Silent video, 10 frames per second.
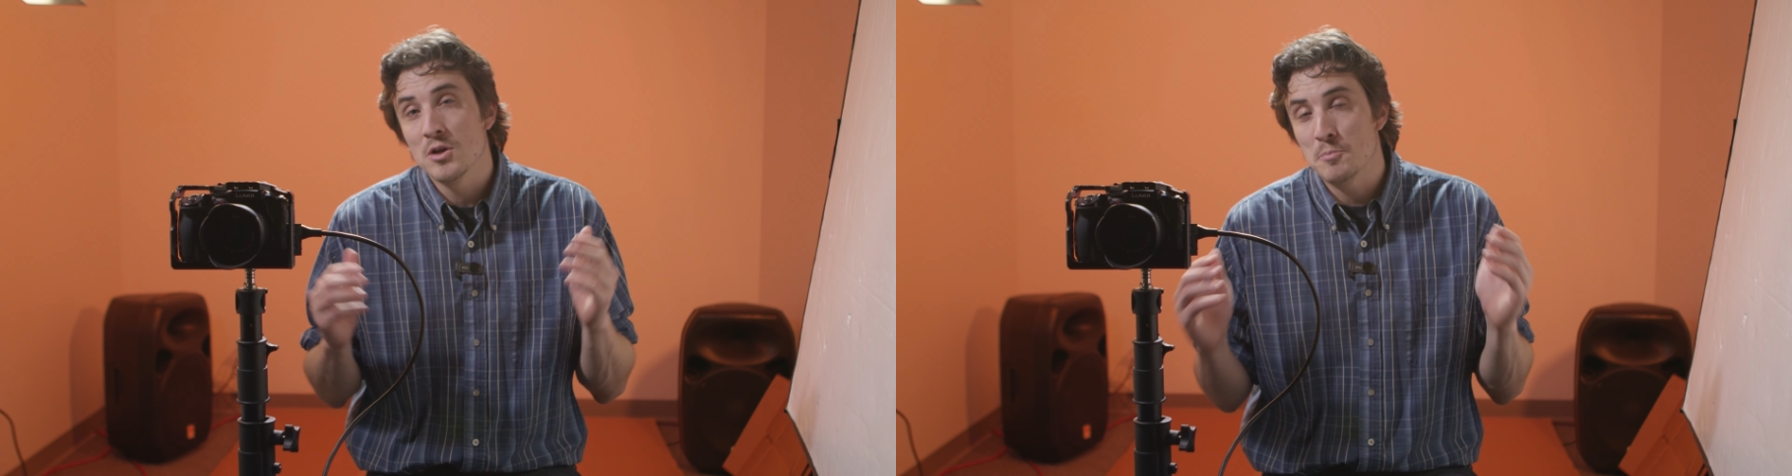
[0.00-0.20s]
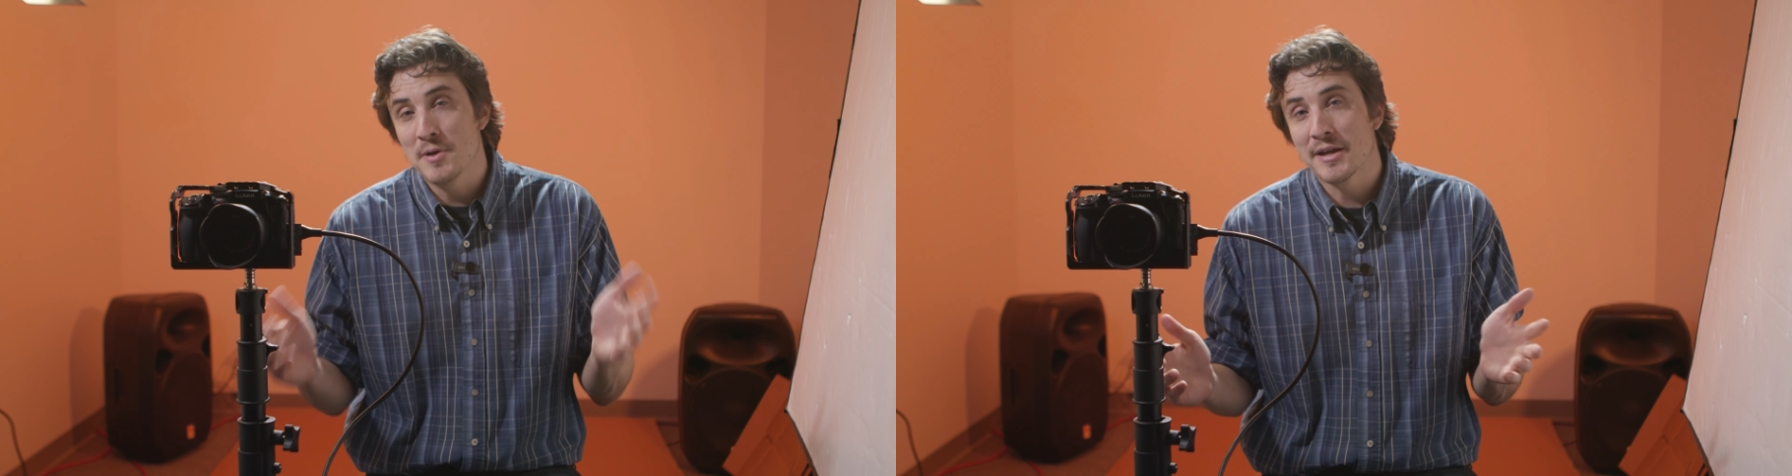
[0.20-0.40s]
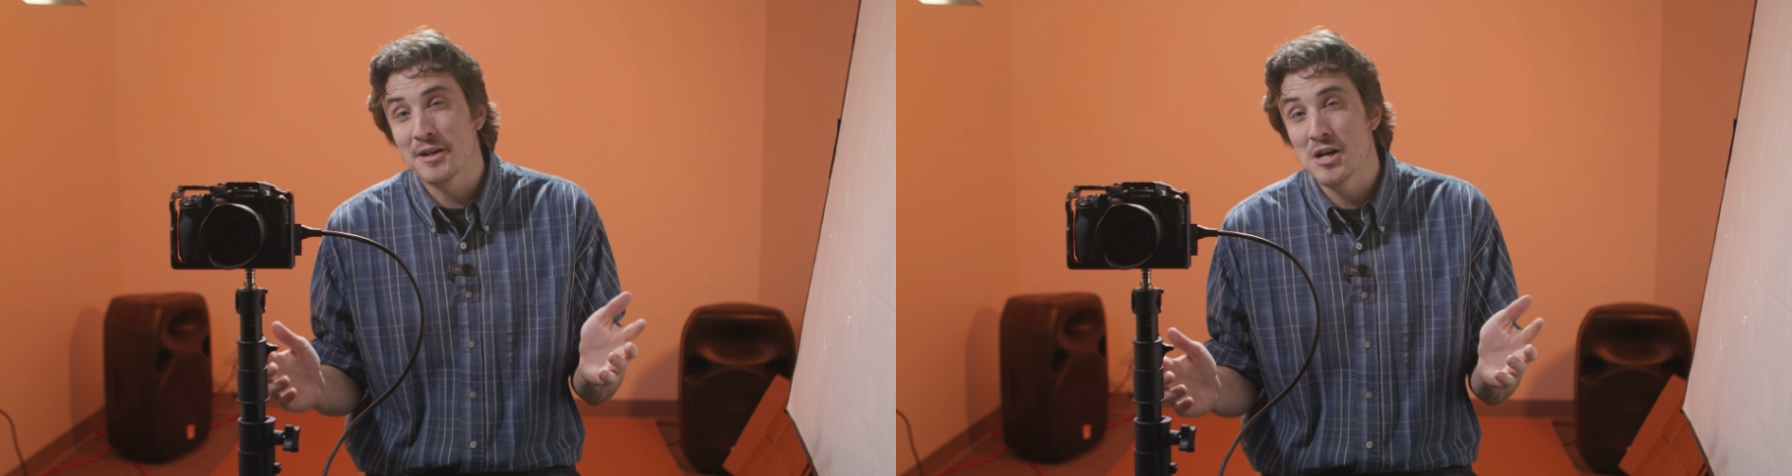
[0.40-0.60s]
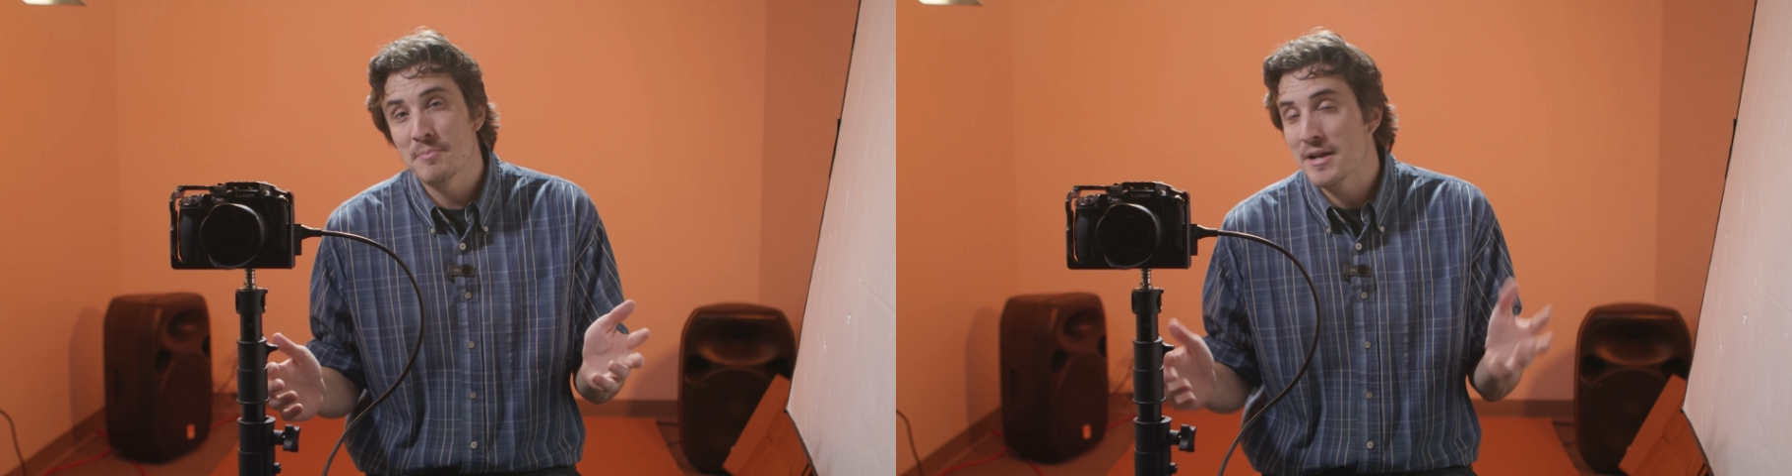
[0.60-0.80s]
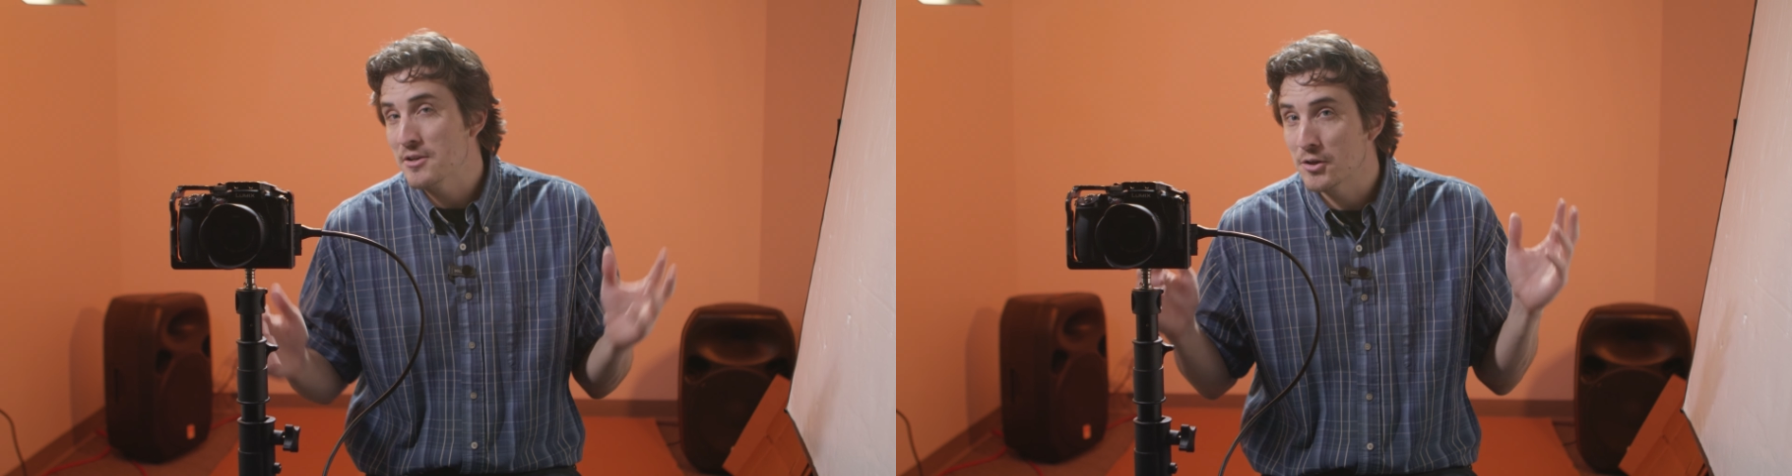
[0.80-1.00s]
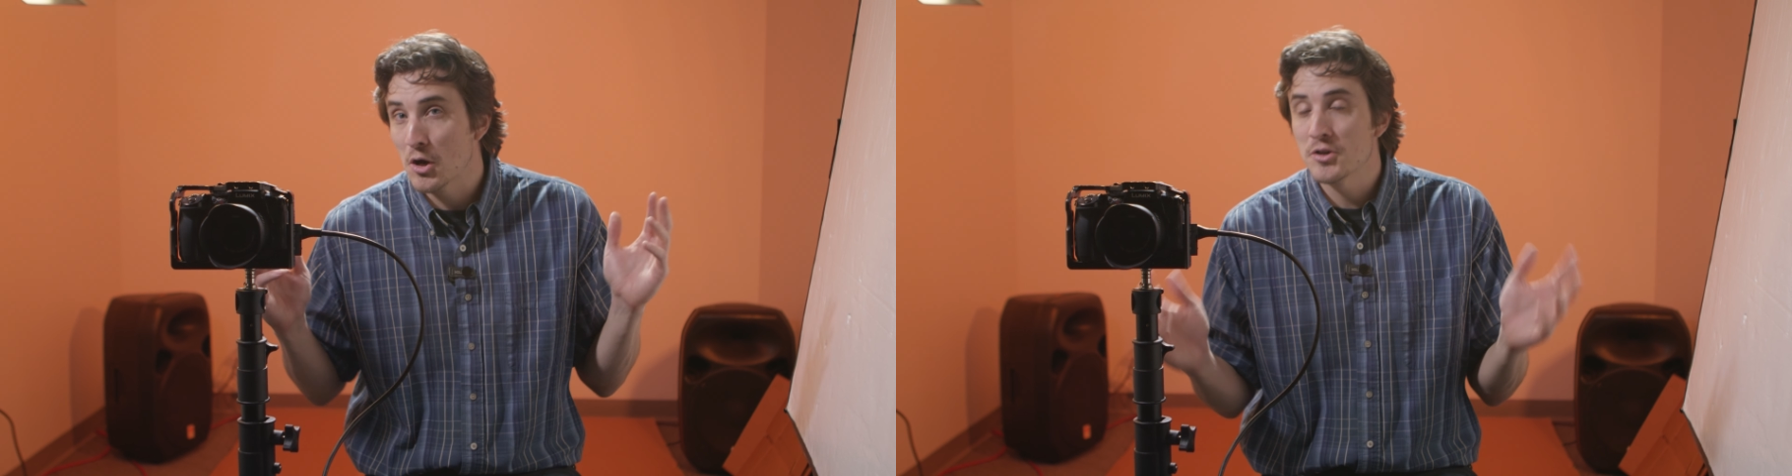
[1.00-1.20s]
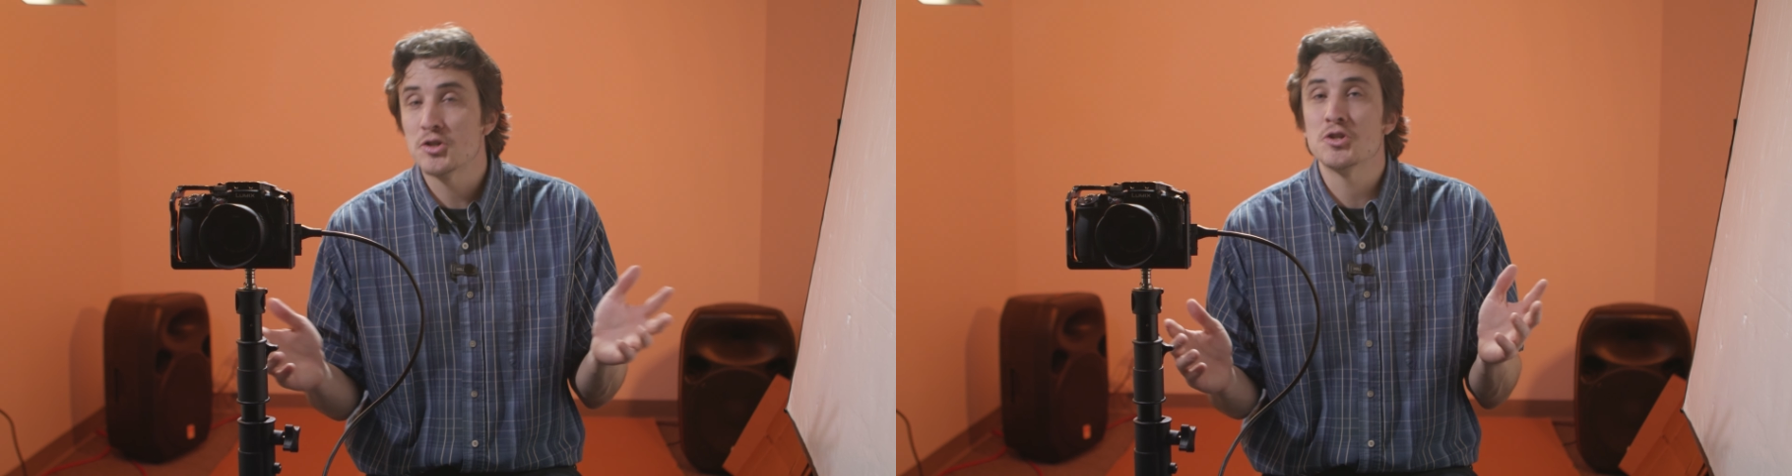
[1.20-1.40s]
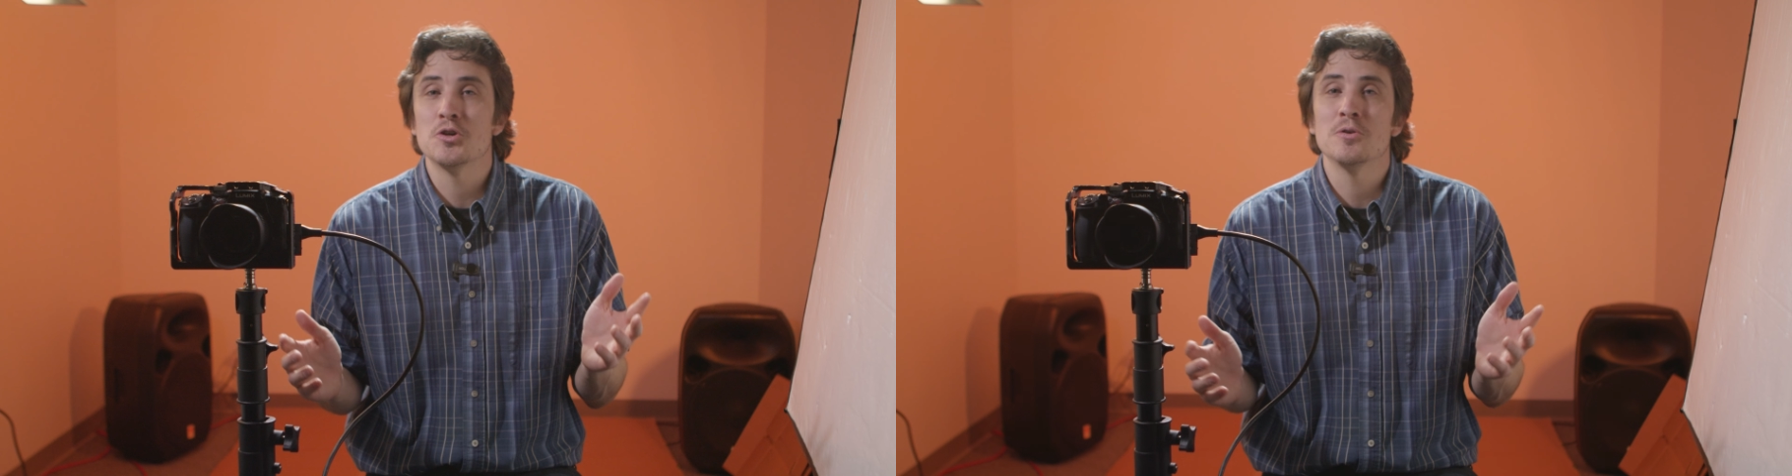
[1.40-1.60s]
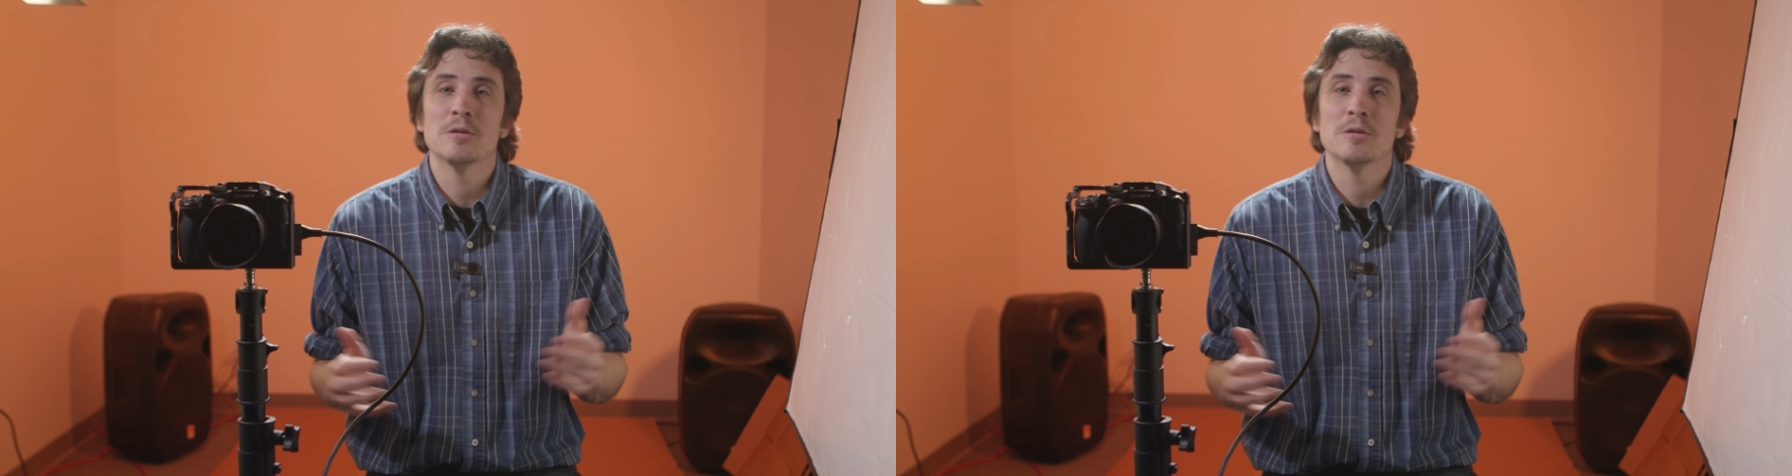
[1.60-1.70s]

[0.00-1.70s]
You pick it up and you go to shoot,